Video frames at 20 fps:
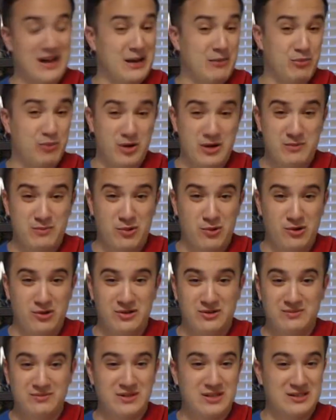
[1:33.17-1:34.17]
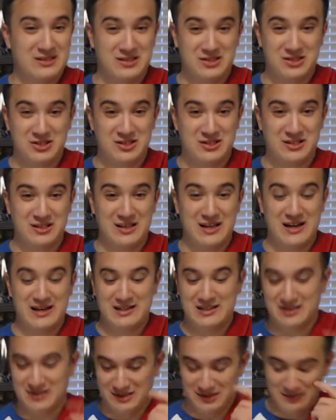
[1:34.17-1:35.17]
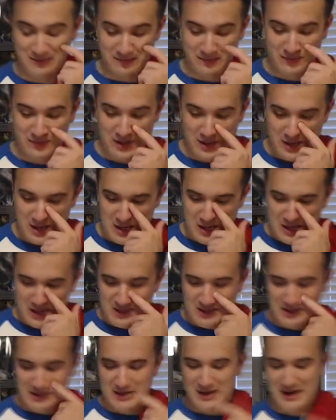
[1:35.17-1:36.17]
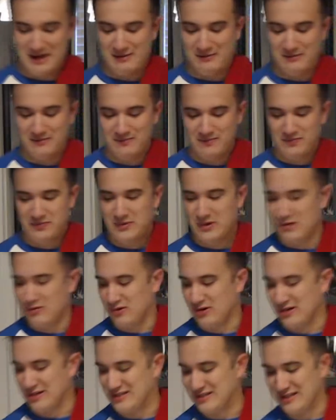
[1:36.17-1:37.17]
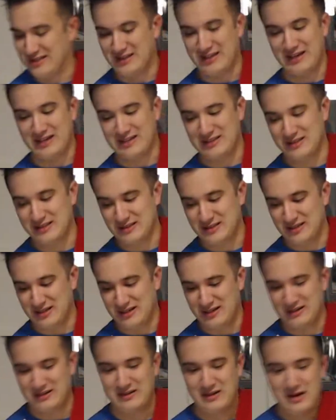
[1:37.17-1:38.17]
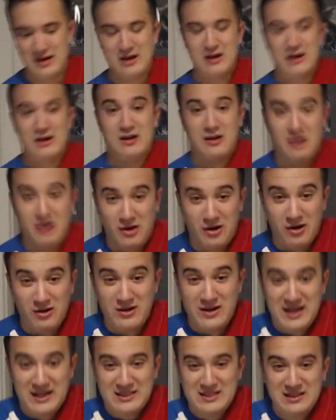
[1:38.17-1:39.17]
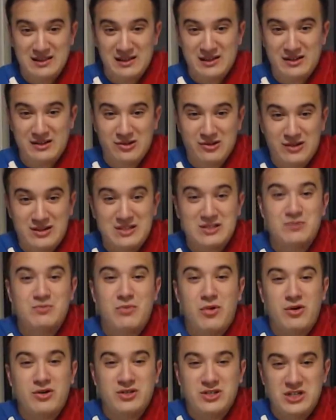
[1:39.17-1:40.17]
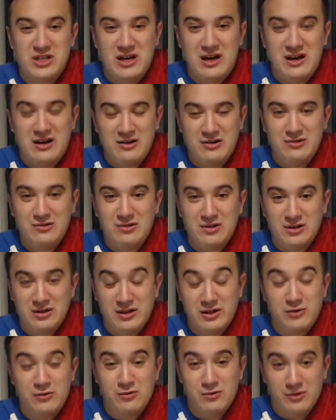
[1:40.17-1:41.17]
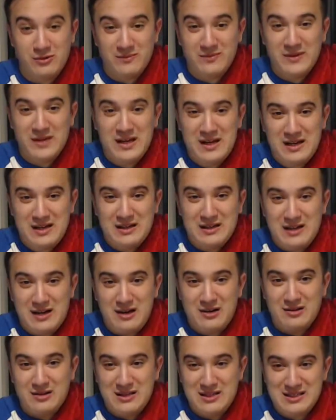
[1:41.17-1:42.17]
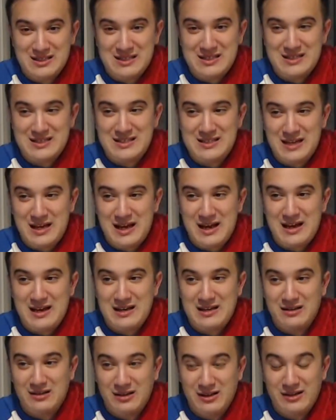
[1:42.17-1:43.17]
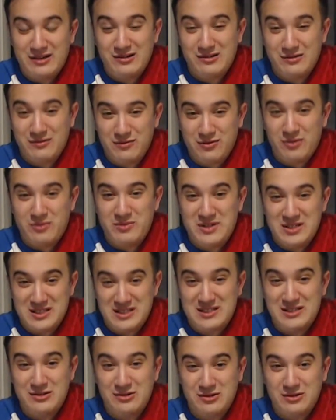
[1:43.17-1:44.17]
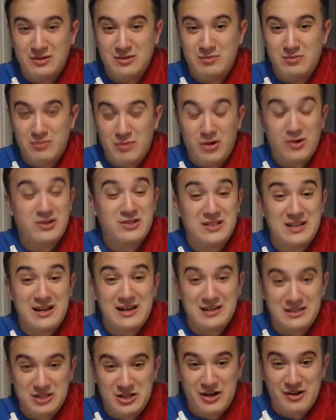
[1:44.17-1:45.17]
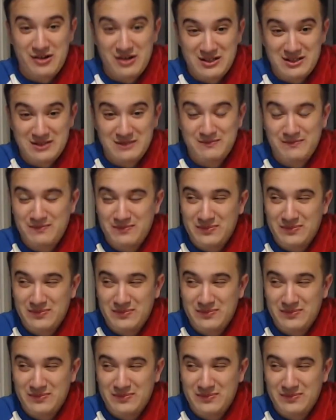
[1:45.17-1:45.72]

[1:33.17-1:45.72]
I pre-poured them because it's just a lot easier. Now, we're going to set that to the side. Our next liquor is Marciano liqueur. Now, this is a liquor from distilled Marsanne cherries.